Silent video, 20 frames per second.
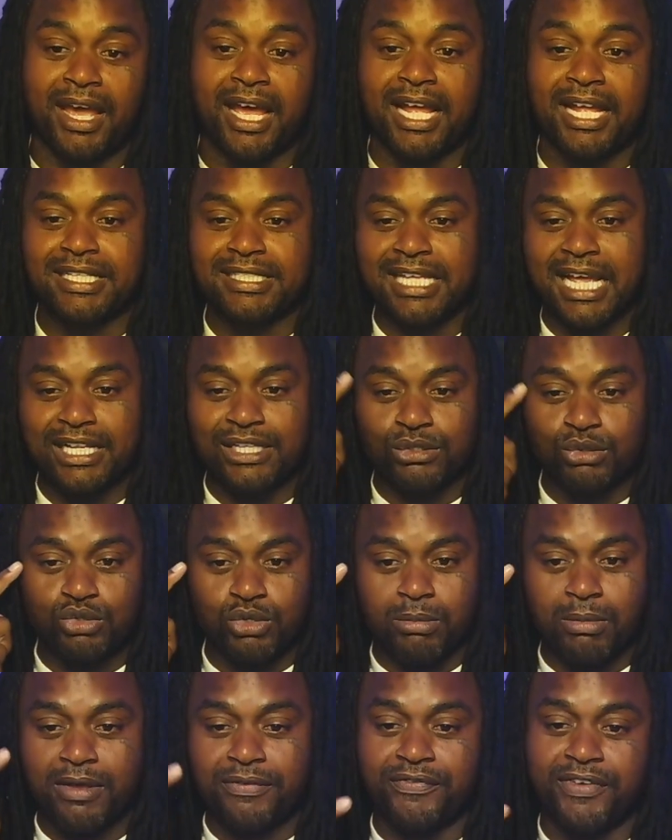I got tattoos
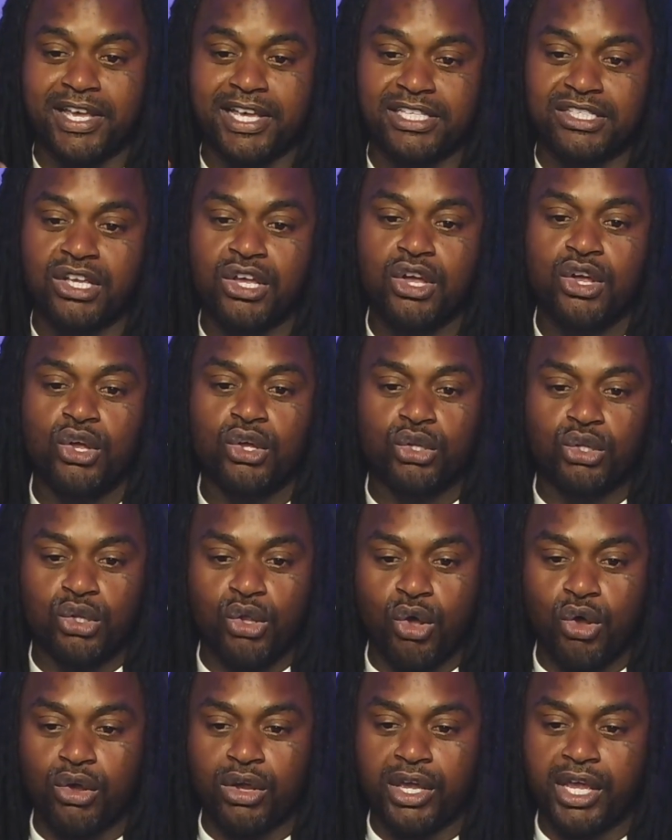on my face,
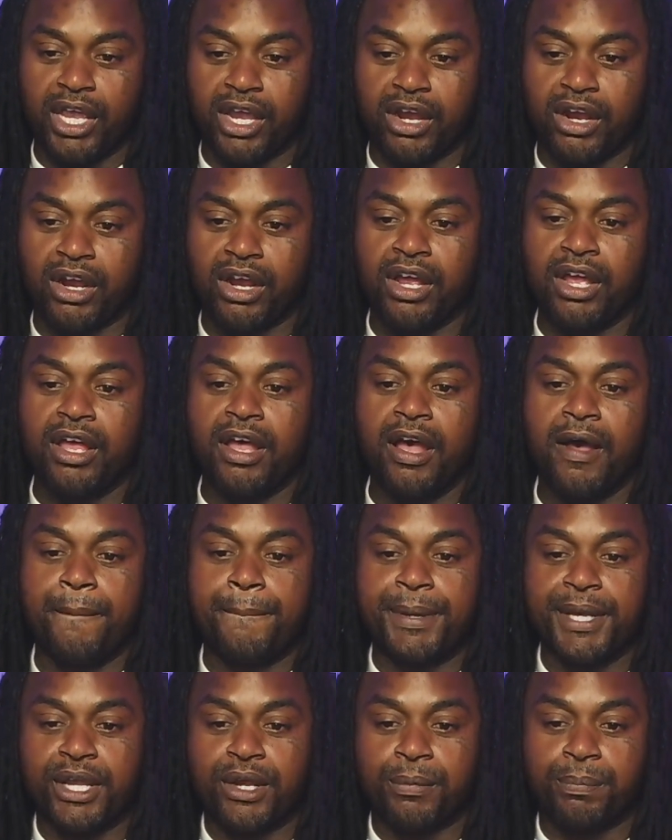long hair, a
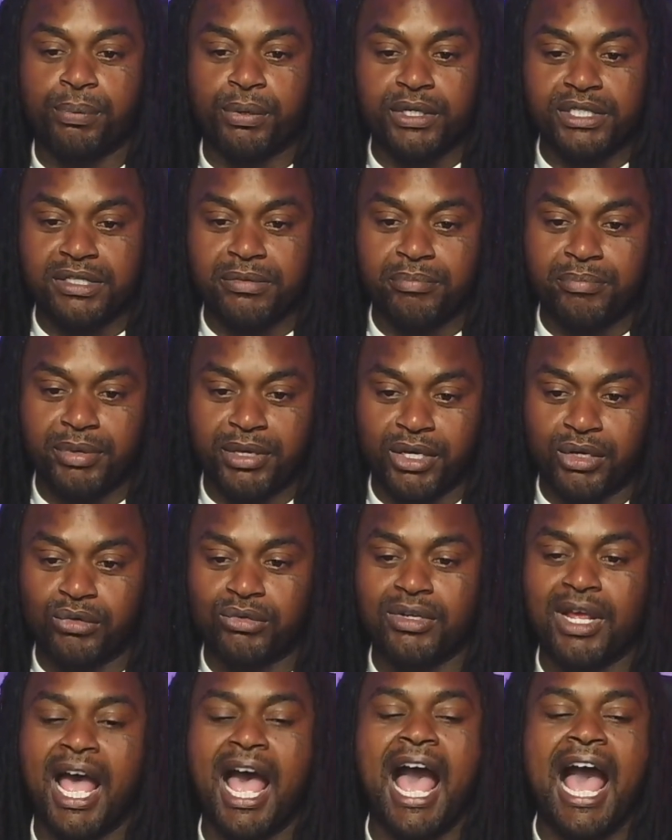bigger prison
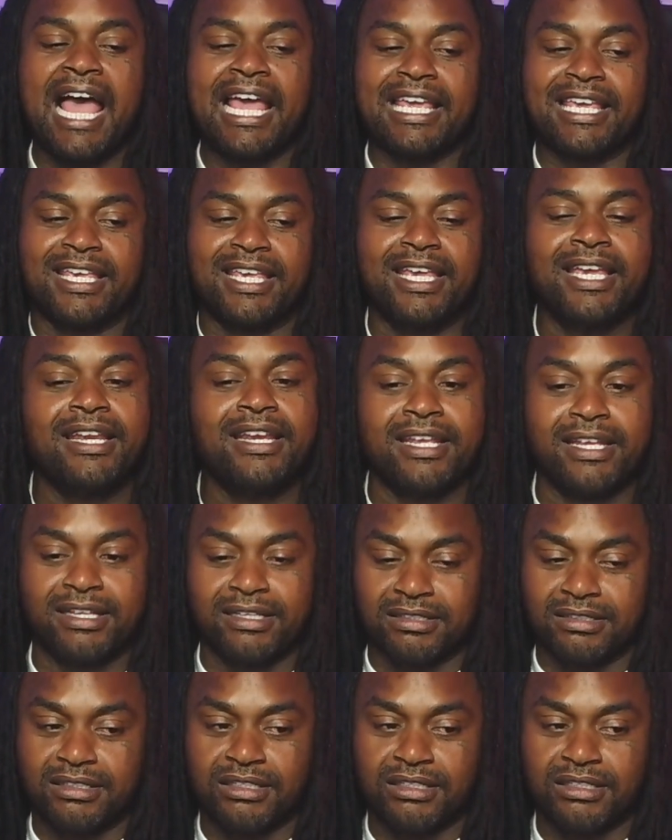build. I get it.